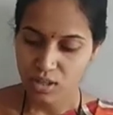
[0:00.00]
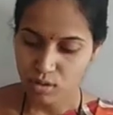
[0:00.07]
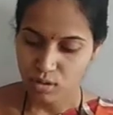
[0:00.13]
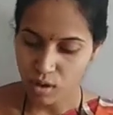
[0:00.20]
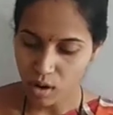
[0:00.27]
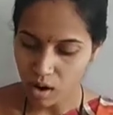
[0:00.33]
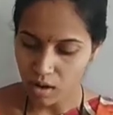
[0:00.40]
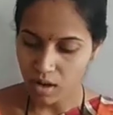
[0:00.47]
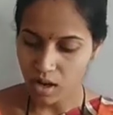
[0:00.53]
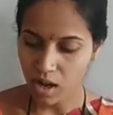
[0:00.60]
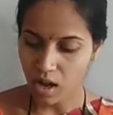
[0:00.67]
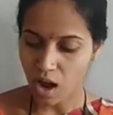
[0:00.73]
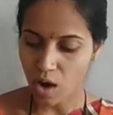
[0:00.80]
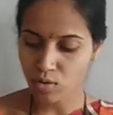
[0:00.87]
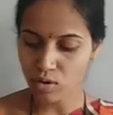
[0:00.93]
So
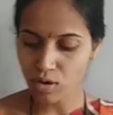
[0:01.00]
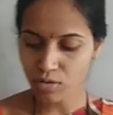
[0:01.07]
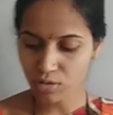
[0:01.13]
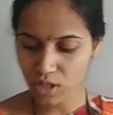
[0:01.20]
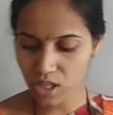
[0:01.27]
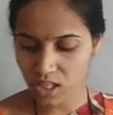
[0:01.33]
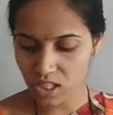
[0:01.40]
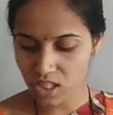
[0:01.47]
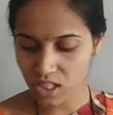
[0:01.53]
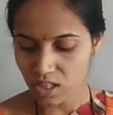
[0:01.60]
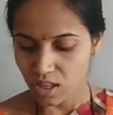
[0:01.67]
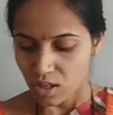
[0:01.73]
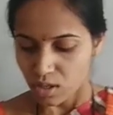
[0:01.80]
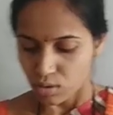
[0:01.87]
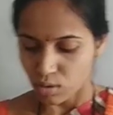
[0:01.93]
out of these,
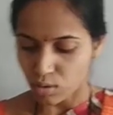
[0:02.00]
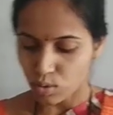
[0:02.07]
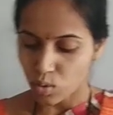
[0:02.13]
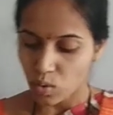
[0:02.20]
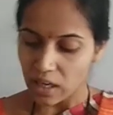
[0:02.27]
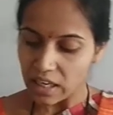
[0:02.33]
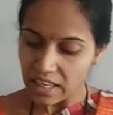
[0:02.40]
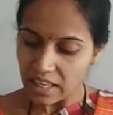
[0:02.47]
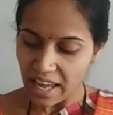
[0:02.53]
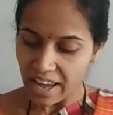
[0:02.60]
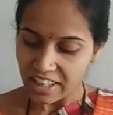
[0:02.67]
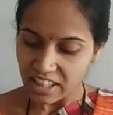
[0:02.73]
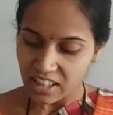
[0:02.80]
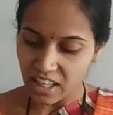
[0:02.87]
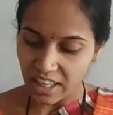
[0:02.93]
so
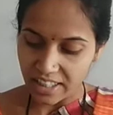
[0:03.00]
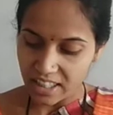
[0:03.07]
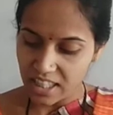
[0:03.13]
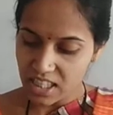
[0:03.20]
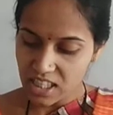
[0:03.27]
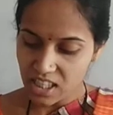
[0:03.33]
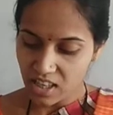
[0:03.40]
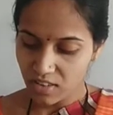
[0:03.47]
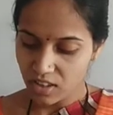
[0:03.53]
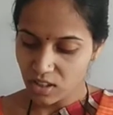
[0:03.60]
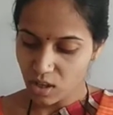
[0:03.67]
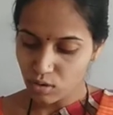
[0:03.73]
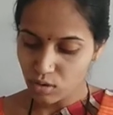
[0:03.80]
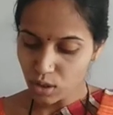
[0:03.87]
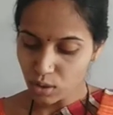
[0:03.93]

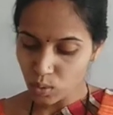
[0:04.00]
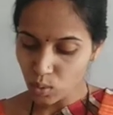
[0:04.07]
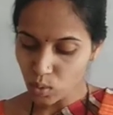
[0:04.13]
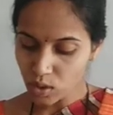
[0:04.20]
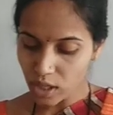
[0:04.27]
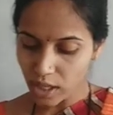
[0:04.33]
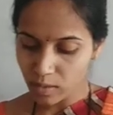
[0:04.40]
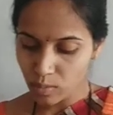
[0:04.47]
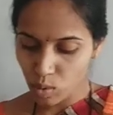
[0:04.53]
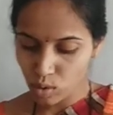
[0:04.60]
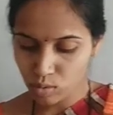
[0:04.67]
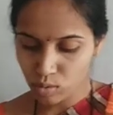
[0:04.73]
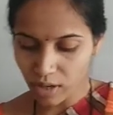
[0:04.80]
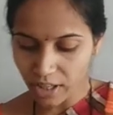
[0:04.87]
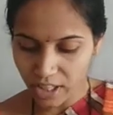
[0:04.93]
12,37,210
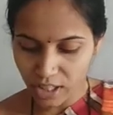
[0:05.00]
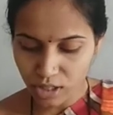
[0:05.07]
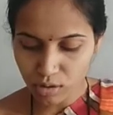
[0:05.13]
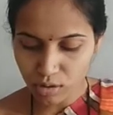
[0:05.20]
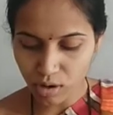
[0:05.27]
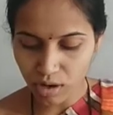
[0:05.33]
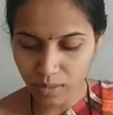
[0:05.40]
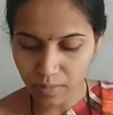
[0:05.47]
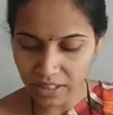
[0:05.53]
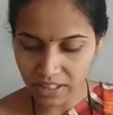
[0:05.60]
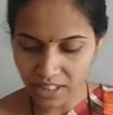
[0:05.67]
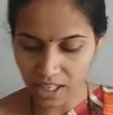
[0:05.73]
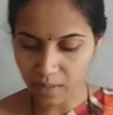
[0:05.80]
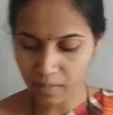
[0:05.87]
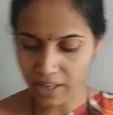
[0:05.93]
books were destroyed by
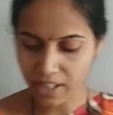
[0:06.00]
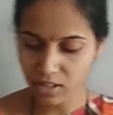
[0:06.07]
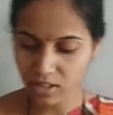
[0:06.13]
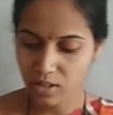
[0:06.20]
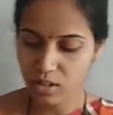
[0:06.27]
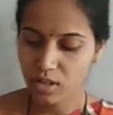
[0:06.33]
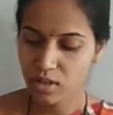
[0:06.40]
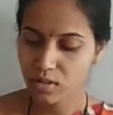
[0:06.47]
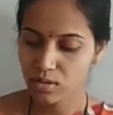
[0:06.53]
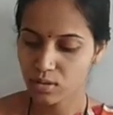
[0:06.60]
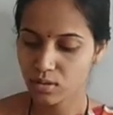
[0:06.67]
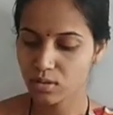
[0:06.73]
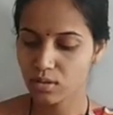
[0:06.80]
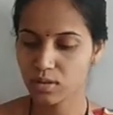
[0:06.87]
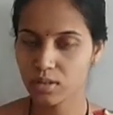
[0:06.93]
termites.
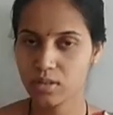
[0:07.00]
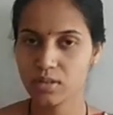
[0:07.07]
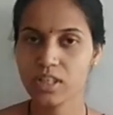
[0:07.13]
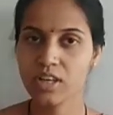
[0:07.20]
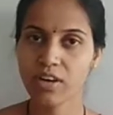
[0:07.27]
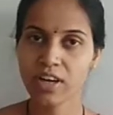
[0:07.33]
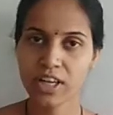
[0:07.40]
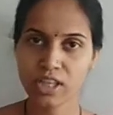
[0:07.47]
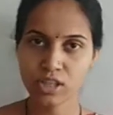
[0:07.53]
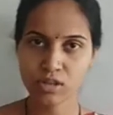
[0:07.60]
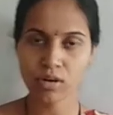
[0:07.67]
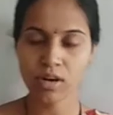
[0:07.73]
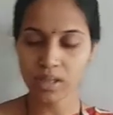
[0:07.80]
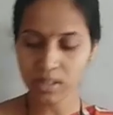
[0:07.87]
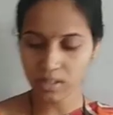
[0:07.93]
So they were
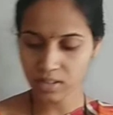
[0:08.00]
destroyed.